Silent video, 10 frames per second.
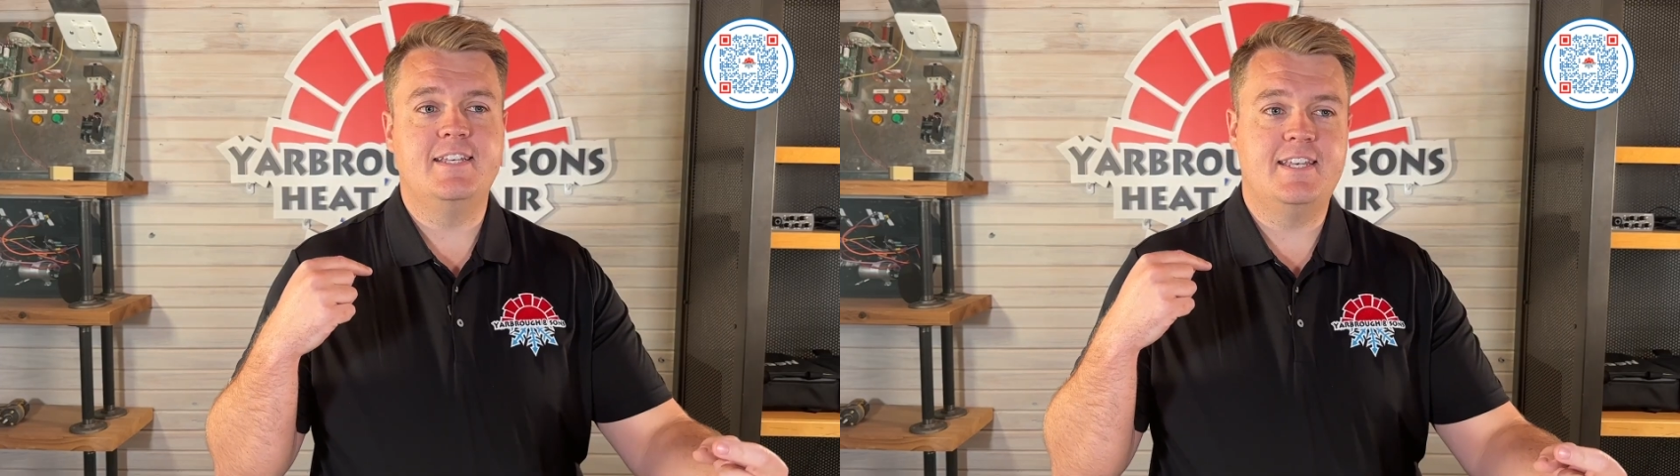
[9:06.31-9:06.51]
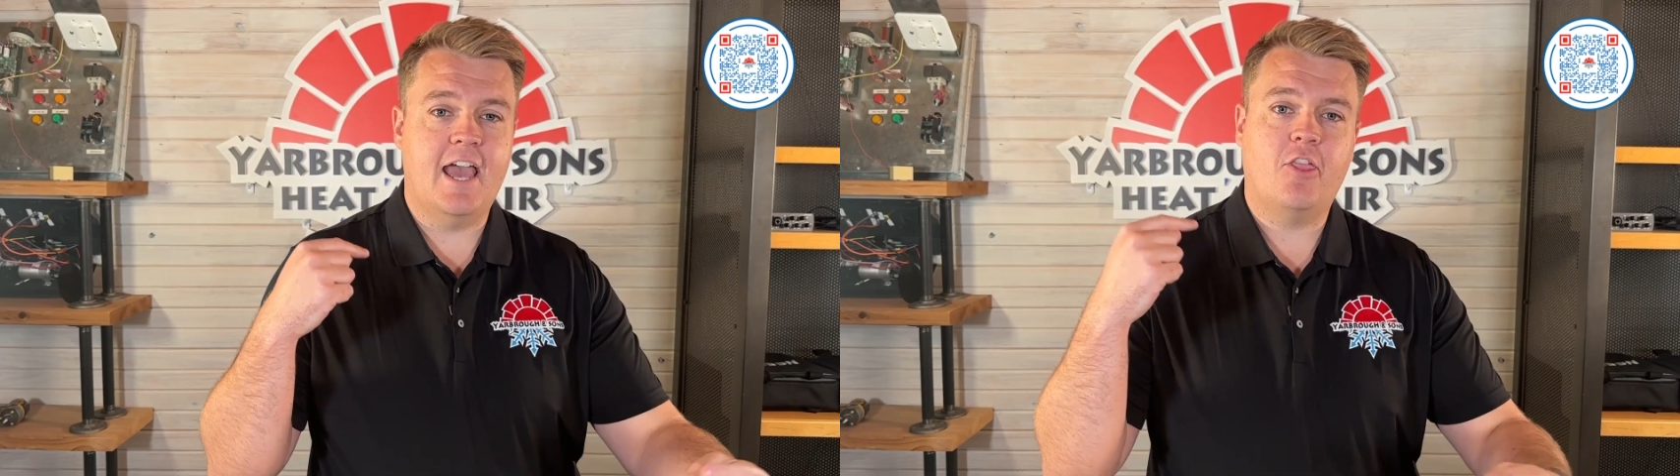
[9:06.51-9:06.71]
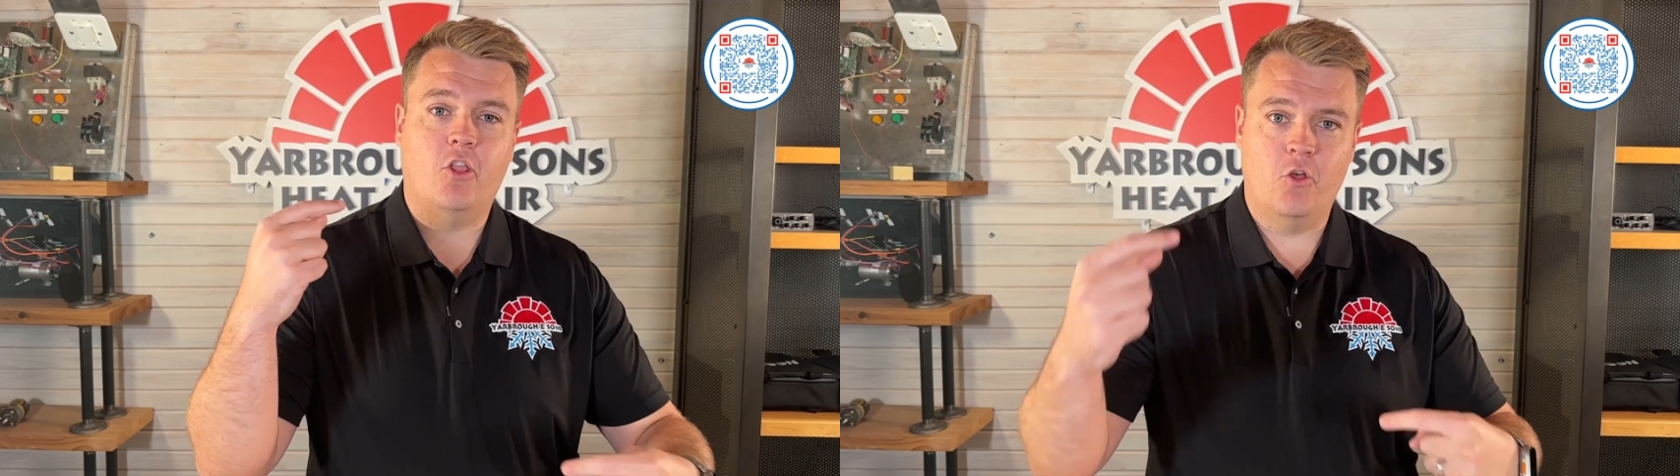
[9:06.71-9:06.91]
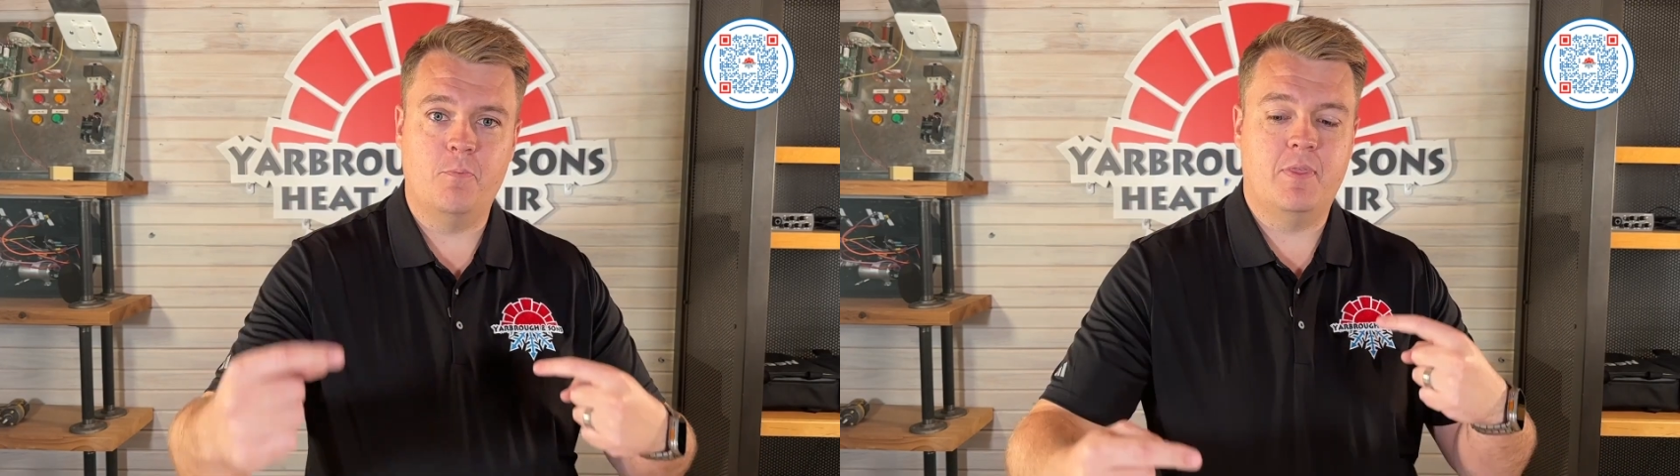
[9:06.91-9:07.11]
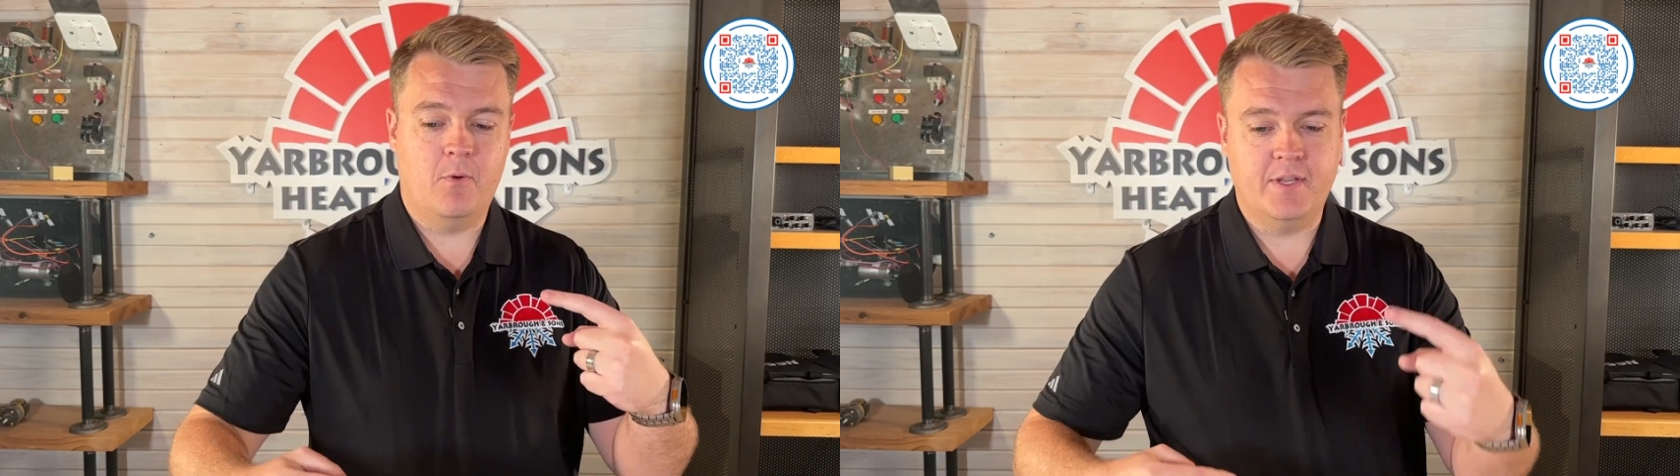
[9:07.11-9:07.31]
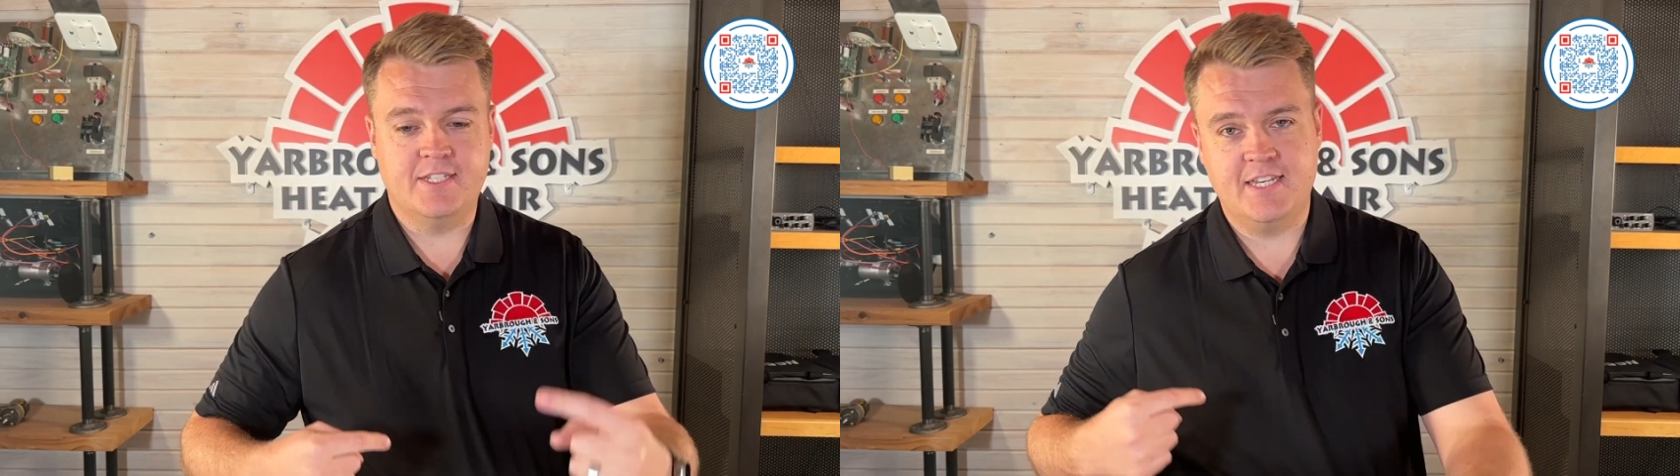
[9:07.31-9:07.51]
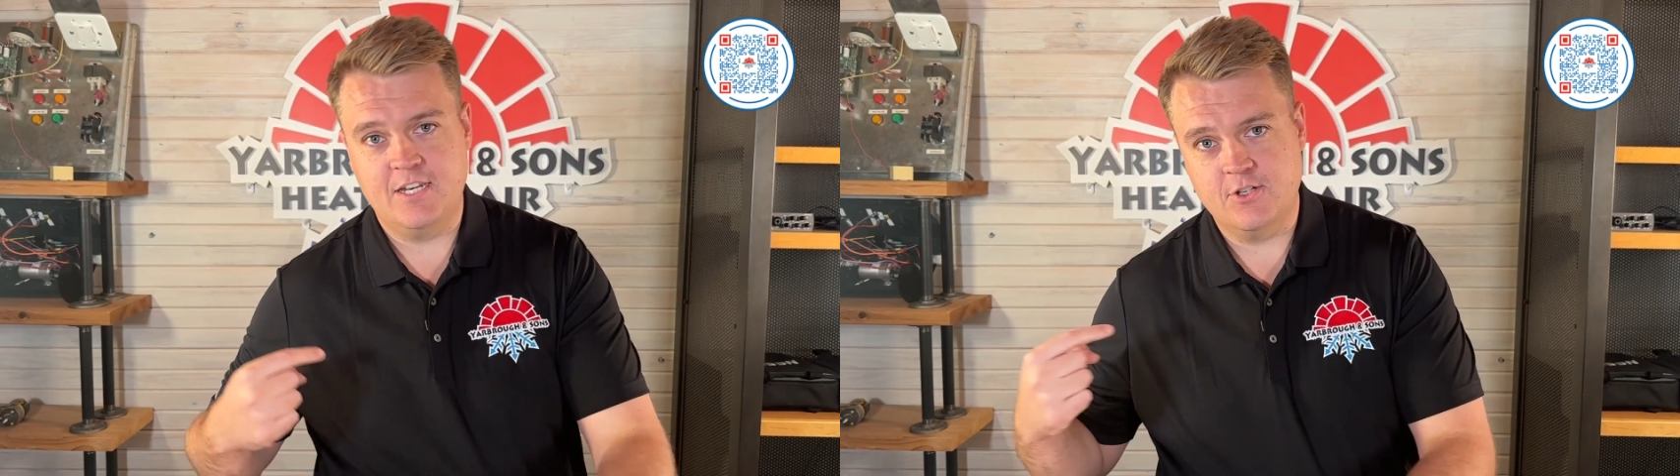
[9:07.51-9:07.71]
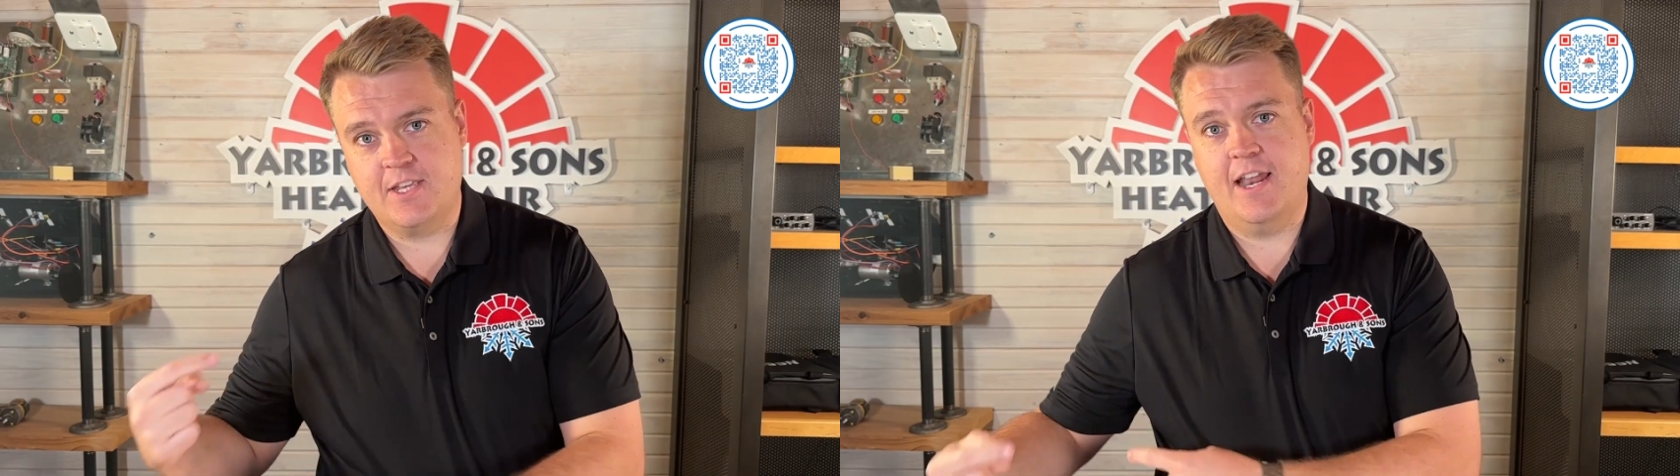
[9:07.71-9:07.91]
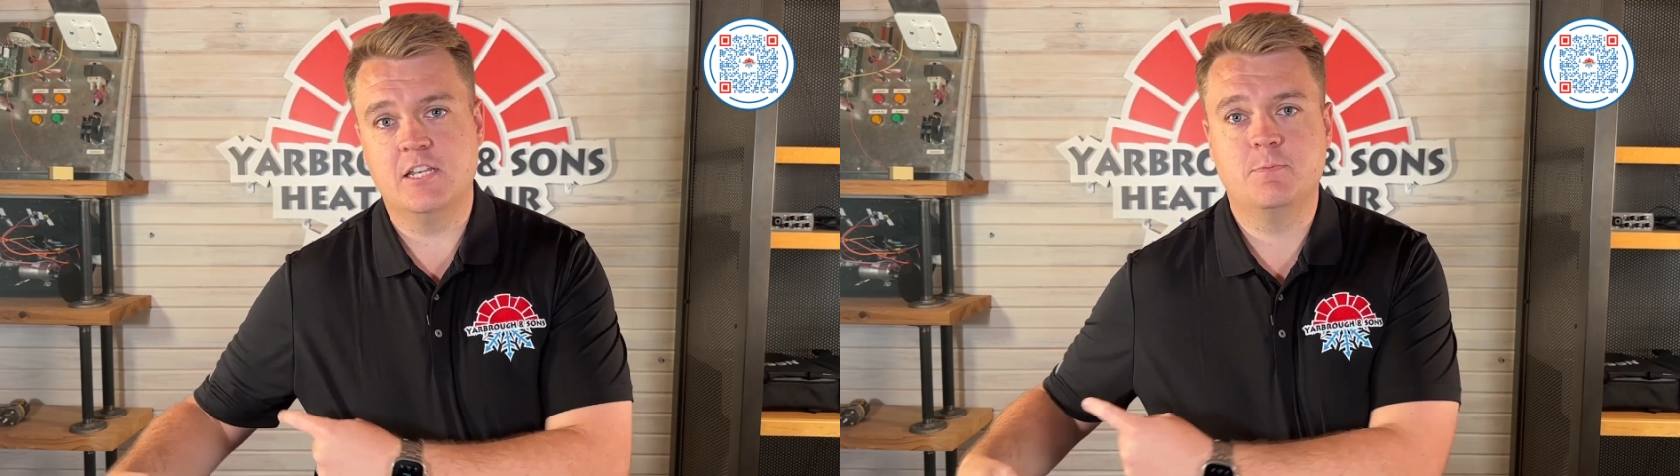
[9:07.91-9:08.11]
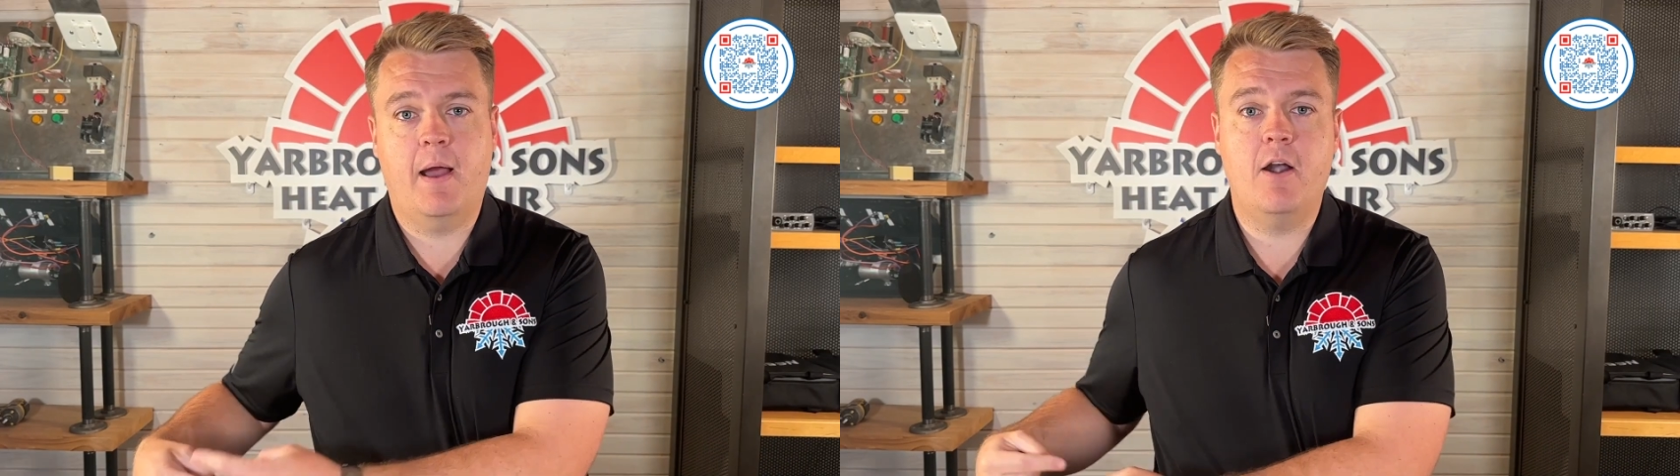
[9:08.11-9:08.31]
death loop that we see just kind
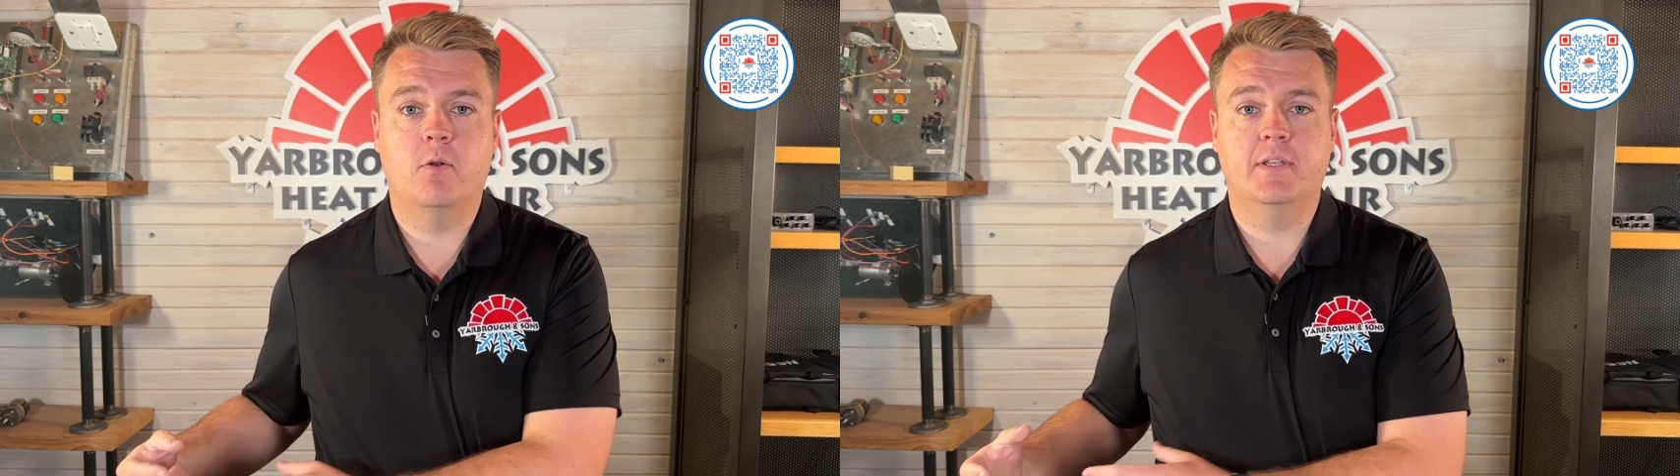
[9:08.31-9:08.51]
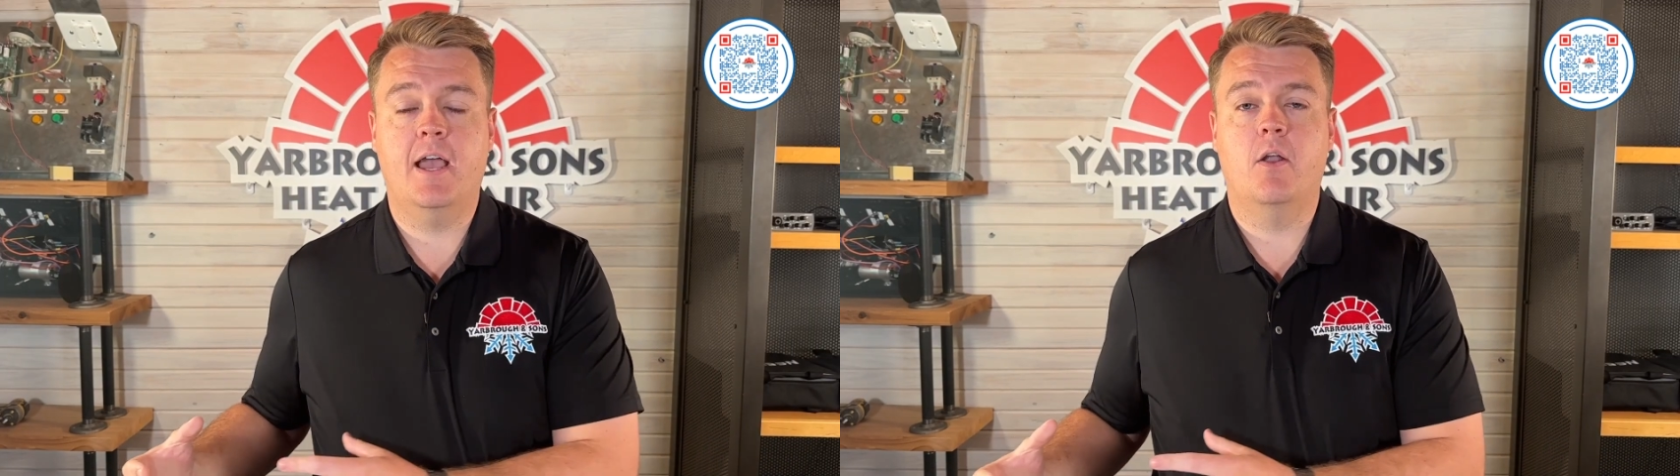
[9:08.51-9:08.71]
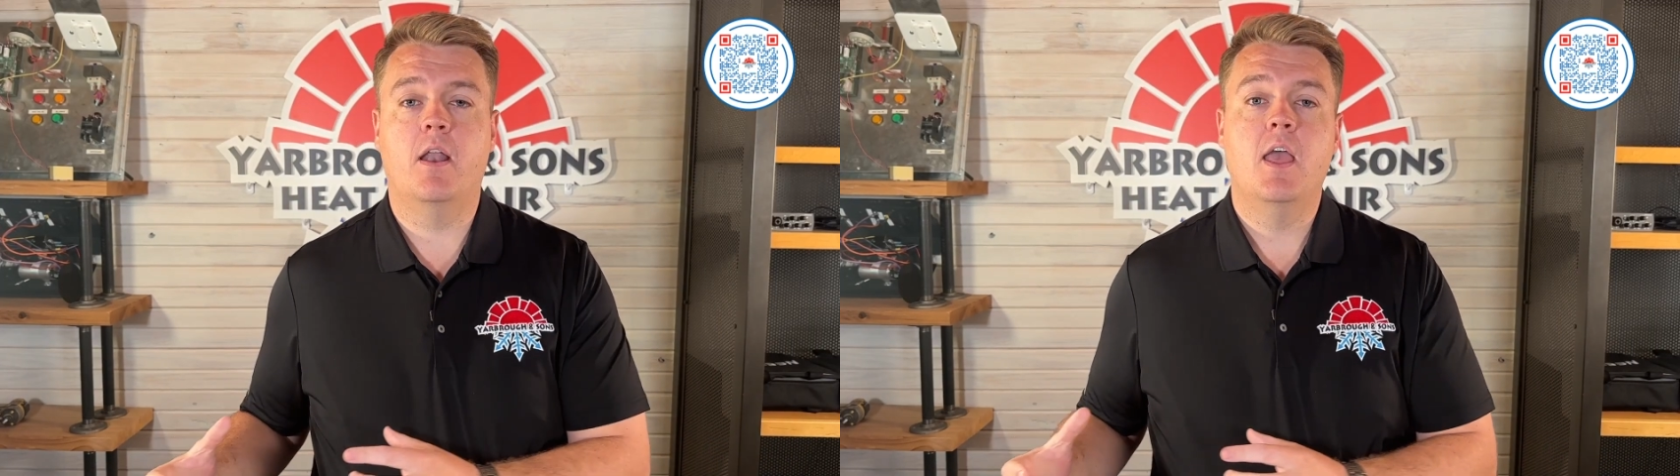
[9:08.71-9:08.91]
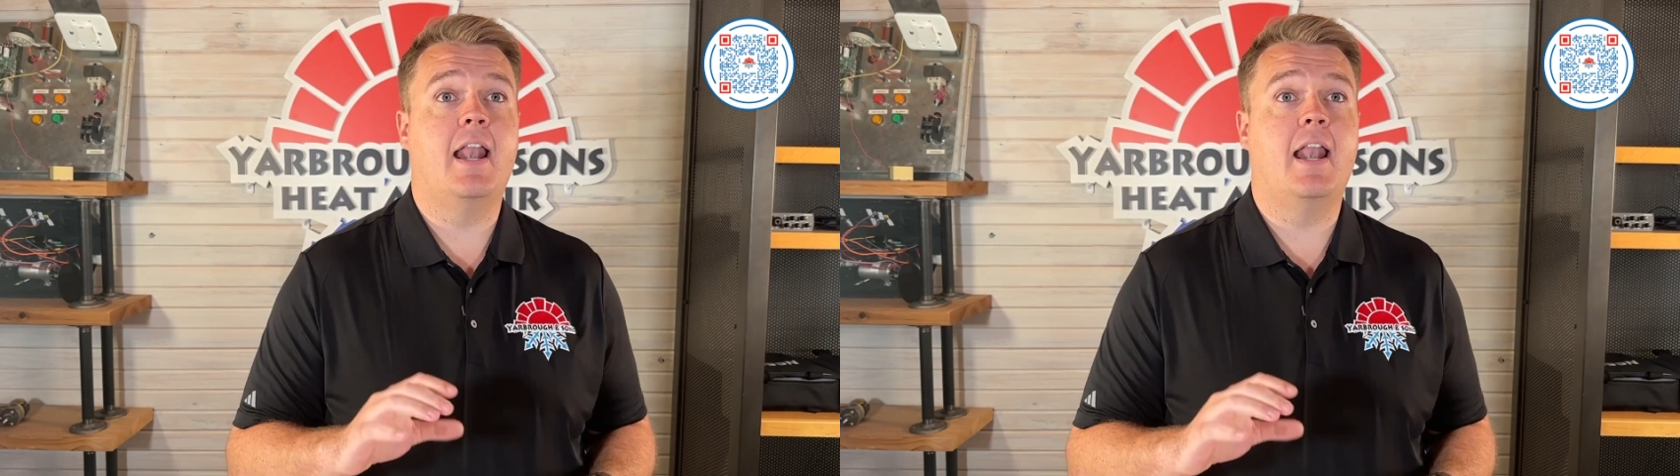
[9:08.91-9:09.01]
of spiral down.